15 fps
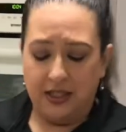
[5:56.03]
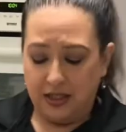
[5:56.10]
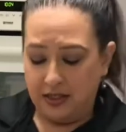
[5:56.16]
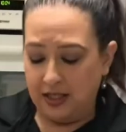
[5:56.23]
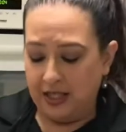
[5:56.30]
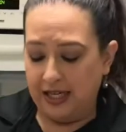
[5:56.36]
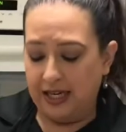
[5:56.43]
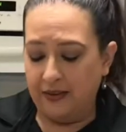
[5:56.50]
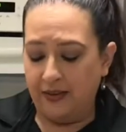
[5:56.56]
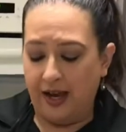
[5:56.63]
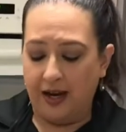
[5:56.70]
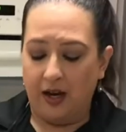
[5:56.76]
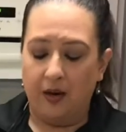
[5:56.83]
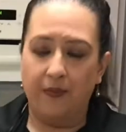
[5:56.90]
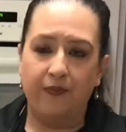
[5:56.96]
to heat that
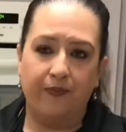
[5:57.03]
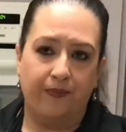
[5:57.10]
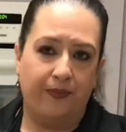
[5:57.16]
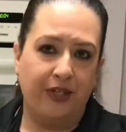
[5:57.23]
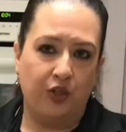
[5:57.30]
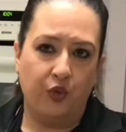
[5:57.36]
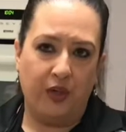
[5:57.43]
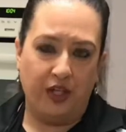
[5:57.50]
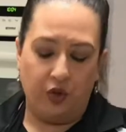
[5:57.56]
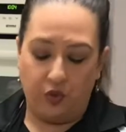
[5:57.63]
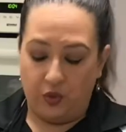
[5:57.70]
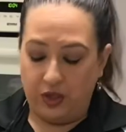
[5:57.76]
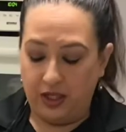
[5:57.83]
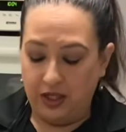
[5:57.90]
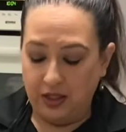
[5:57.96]
up between
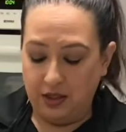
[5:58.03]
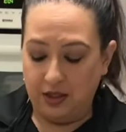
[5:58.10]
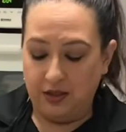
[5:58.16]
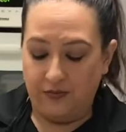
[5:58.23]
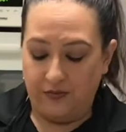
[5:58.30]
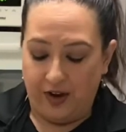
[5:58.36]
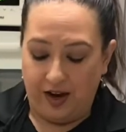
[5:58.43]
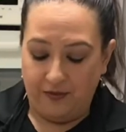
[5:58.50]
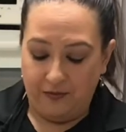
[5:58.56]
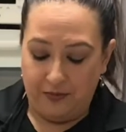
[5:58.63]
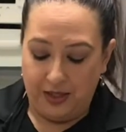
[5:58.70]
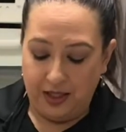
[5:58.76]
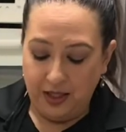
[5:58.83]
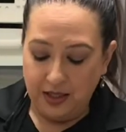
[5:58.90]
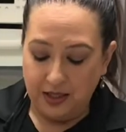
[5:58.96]
3 to 5
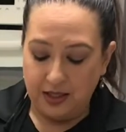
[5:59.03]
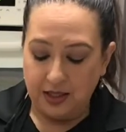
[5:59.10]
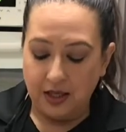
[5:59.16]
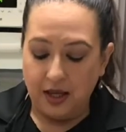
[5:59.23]
minutes.